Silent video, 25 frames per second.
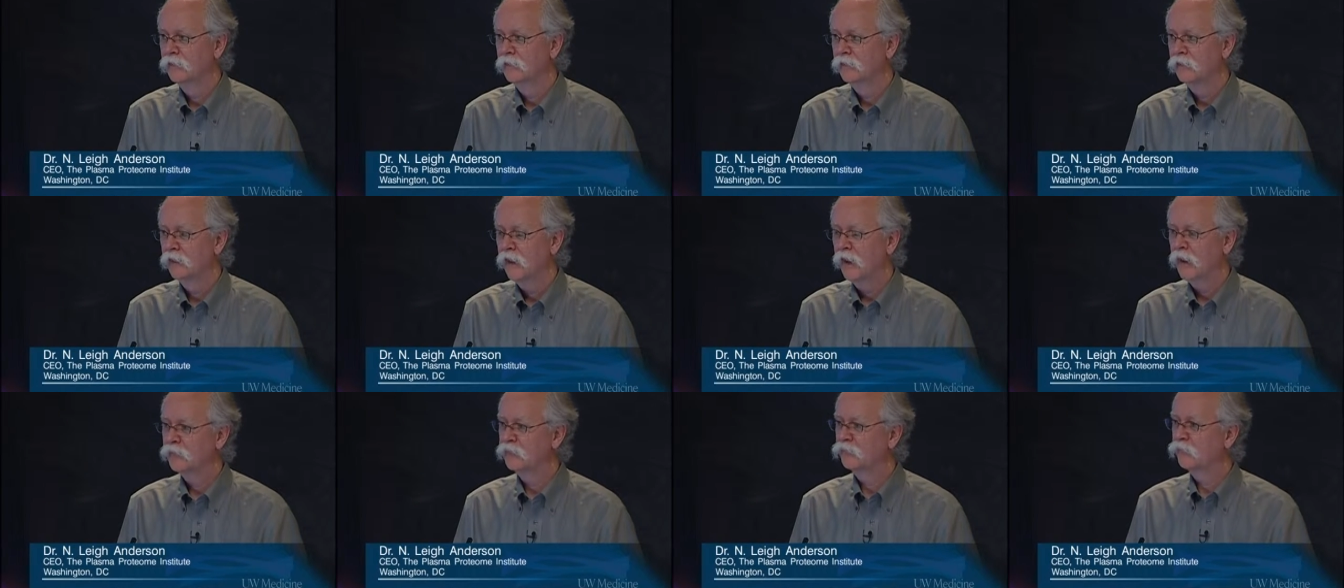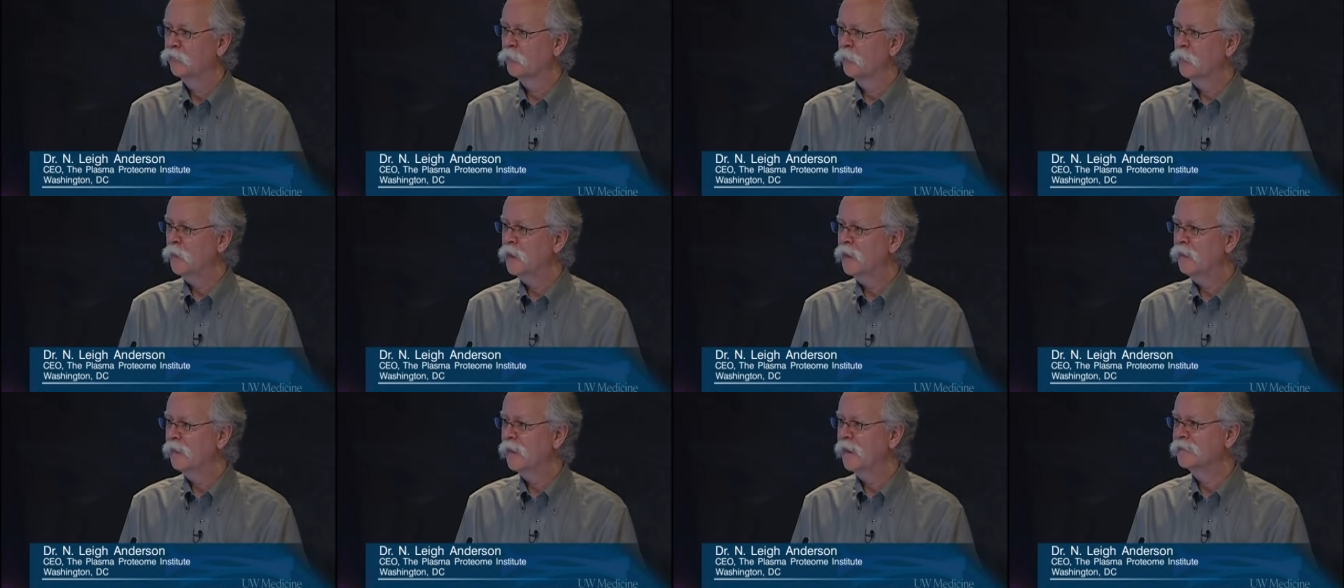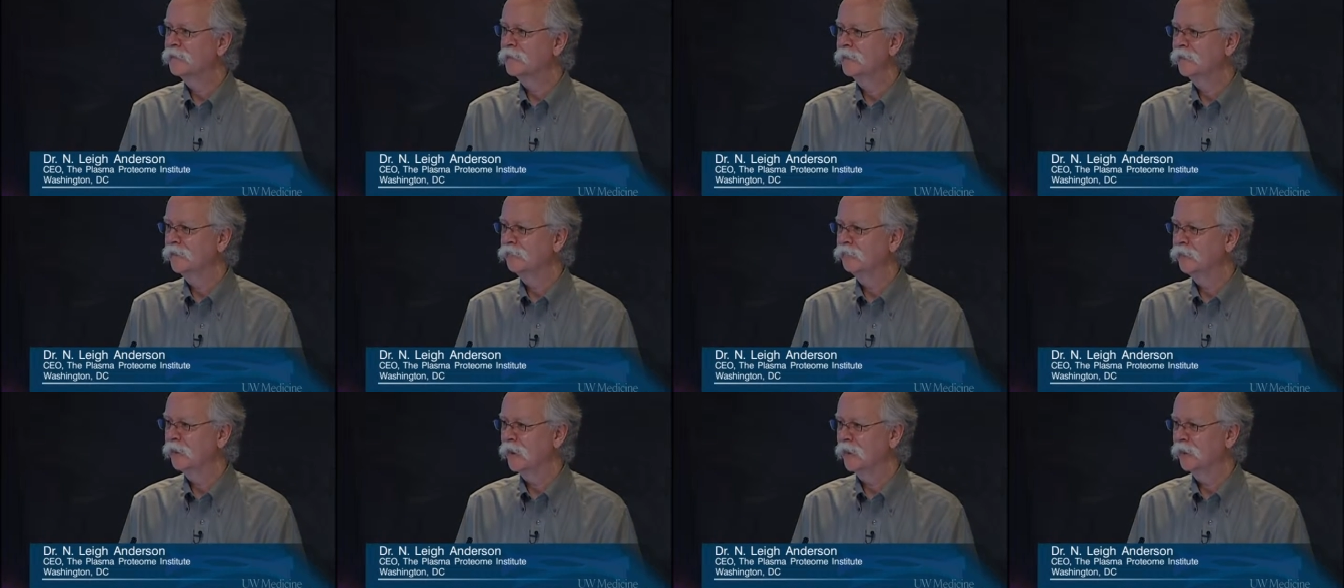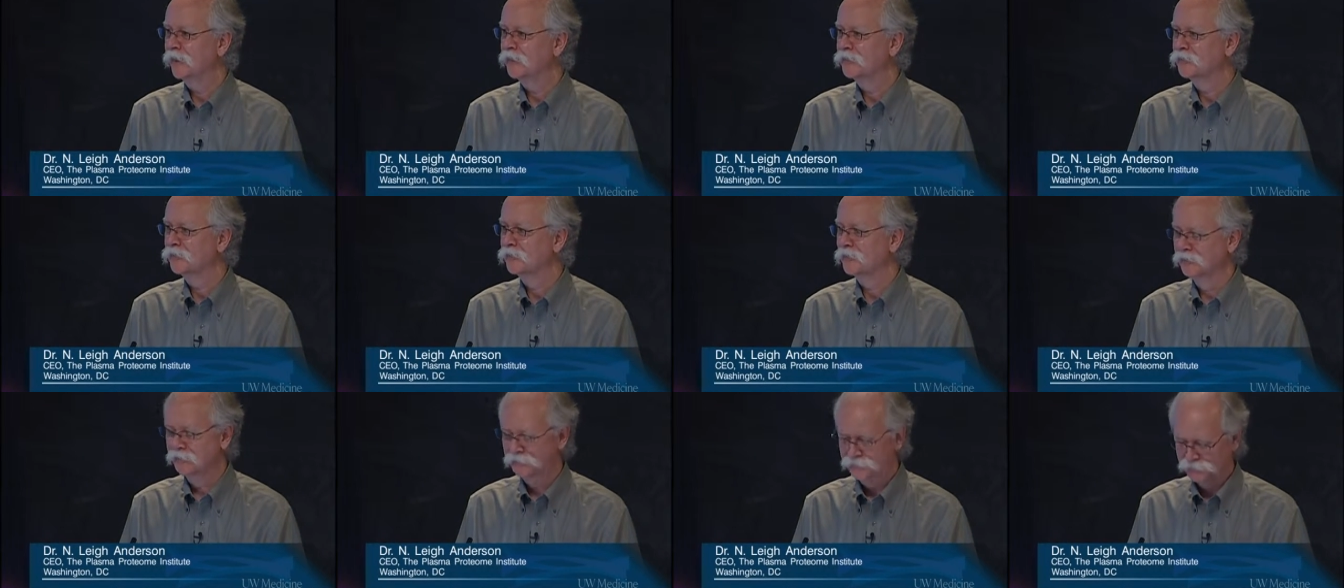And for me, that's an advantage,
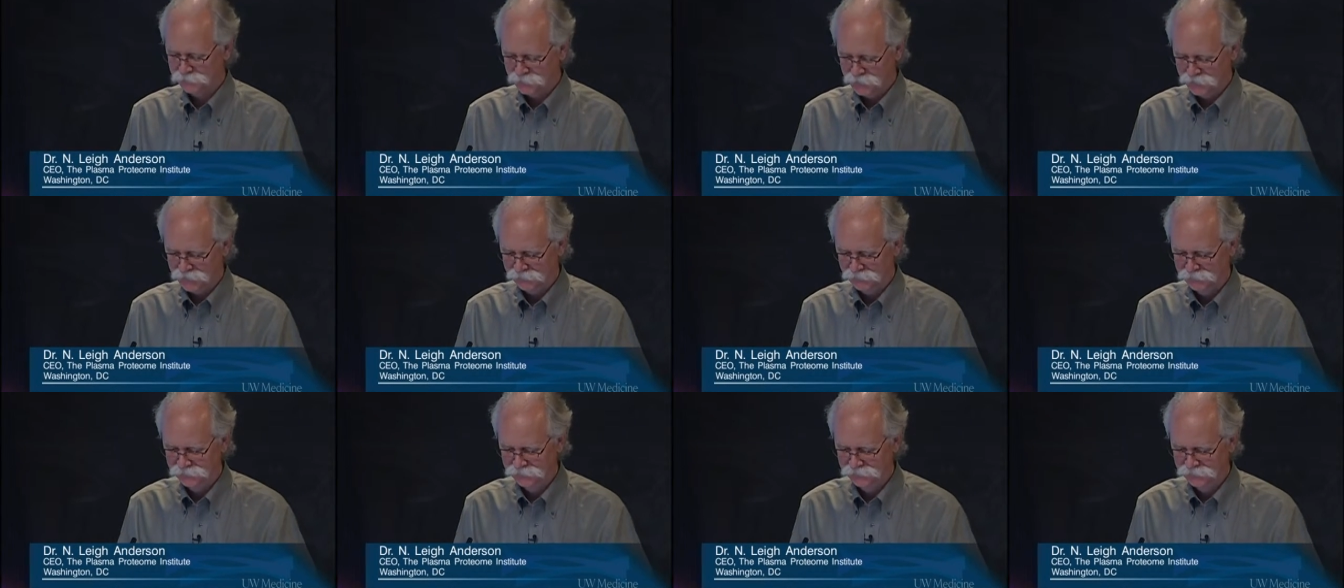but